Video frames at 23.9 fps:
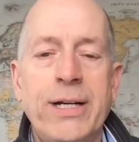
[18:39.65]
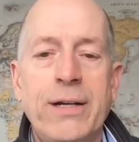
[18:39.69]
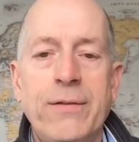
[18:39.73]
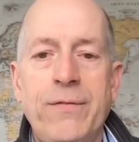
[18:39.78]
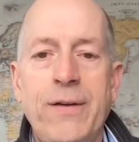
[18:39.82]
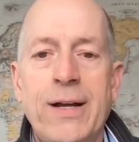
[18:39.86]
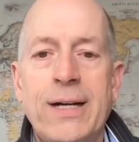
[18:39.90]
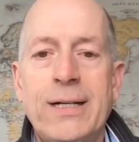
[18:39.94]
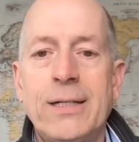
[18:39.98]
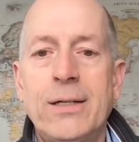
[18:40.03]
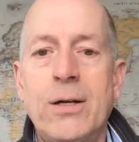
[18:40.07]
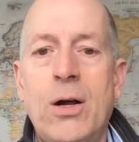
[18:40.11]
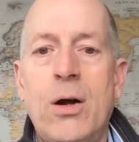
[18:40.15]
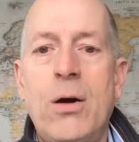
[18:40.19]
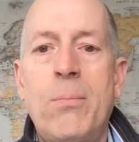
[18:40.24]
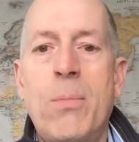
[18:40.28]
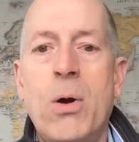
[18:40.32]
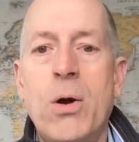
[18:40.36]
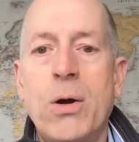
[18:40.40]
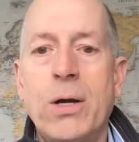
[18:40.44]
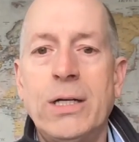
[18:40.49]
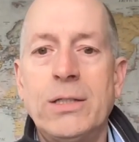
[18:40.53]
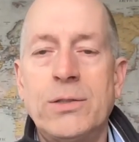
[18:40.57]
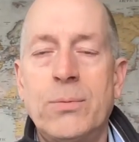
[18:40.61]
It affected all
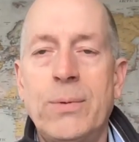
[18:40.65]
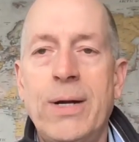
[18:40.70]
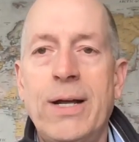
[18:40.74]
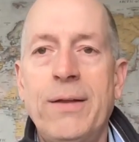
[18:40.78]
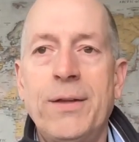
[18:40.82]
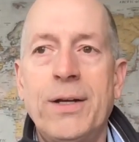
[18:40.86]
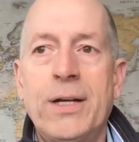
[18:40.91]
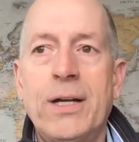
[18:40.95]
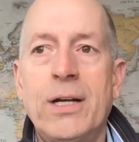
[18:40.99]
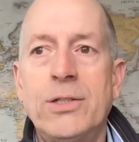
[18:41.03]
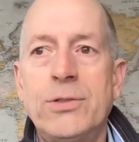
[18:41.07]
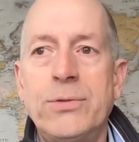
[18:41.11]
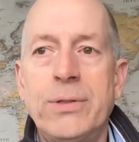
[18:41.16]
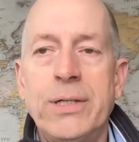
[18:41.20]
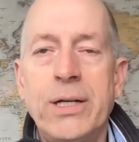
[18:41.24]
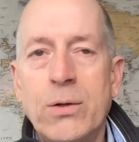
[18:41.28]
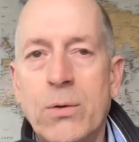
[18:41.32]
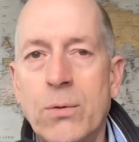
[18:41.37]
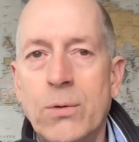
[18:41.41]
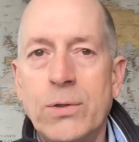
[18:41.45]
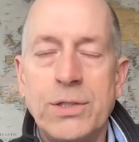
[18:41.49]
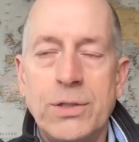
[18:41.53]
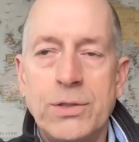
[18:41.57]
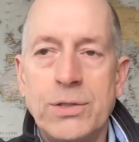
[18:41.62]
markets around the country. Of
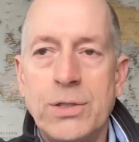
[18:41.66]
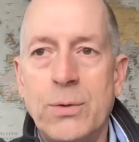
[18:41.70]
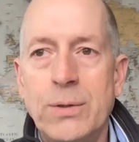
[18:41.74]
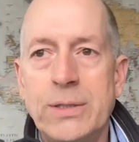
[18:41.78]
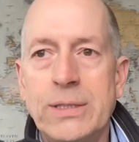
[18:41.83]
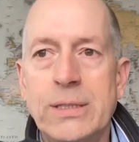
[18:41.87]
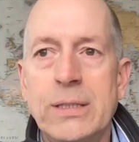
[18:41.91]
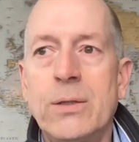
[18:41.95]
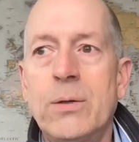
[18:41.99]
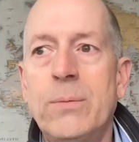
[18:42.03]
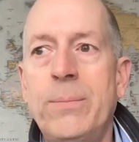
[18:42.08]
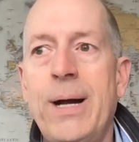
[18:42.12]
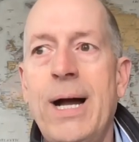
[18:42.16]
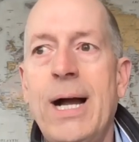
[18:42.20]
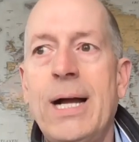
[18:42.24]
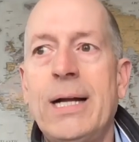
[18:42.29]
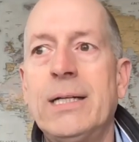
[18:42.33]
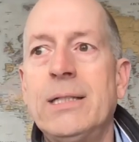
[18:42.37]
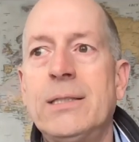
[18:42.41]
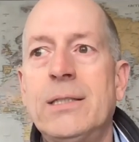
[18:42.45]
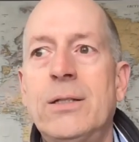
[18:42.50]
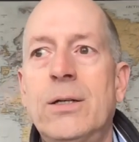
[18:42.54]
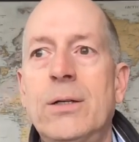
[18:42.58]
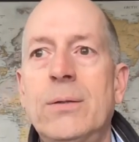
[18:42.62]
course, there's always little
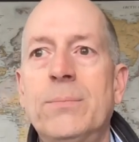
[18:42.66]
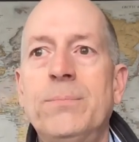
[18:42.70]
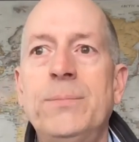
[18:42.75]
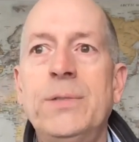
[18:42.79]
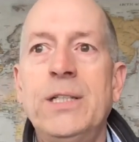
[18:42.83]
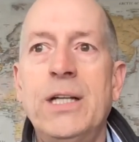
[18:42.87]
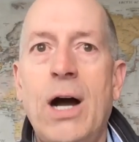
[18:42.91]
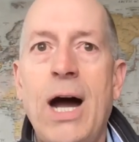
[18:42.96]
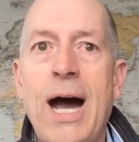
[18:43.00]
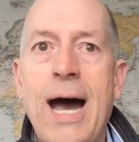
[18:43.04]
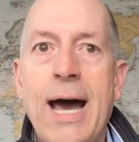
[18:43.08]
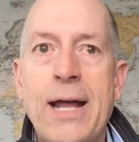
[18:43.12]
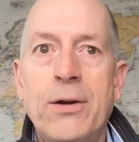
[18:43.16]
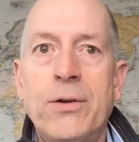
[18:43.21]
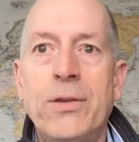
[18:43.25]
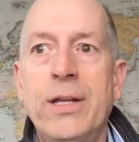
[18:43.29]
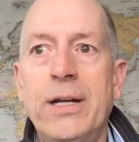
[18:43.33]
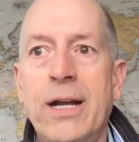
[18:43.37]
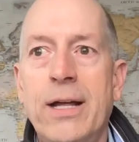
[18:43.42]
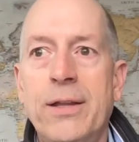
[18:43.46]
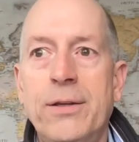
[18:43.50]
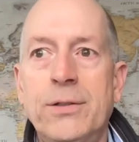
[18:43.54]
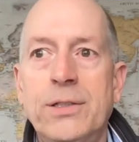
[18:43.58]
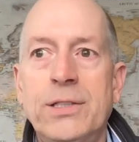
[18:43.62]
pockets that are you know, hotter
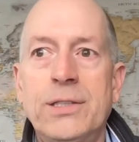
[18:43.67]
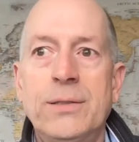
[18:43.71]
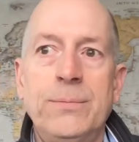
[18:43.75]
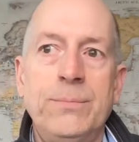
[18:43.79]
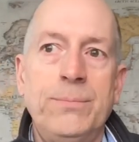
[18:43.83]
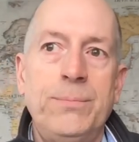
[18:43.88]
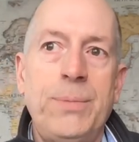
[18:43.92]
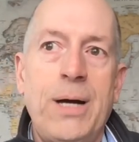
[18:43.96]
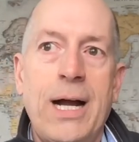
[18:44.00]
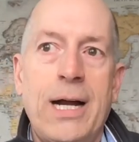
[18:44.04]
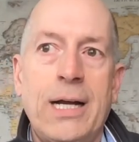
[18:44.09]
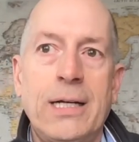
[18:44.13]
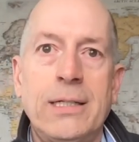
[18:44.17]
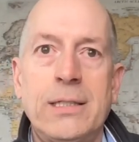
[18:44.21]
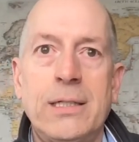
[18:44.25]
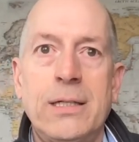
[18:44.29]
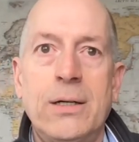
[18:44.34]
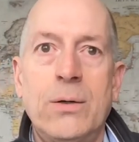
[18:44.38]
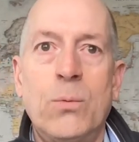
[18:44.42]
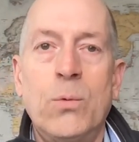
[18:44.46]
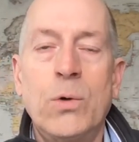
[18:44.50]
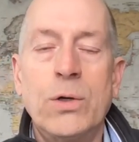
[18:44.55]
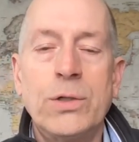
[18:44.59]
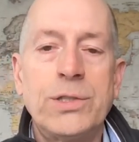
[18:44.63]
than others and pockets that
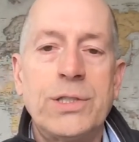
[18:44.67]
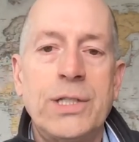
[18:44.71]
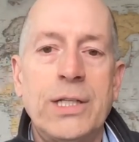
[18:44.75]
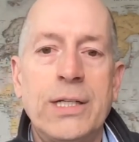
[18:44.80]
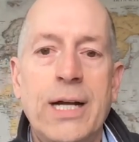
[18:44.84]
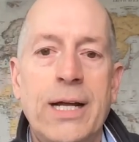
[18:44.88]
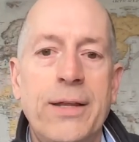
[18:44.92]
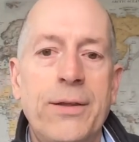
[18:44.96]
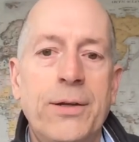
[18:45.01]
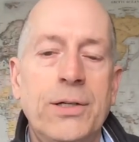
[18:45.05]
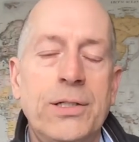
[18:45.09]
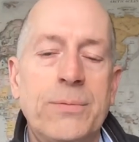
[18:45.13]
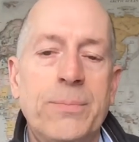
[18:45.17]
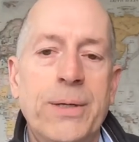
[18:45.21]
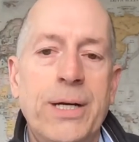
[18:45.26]
are worse than others.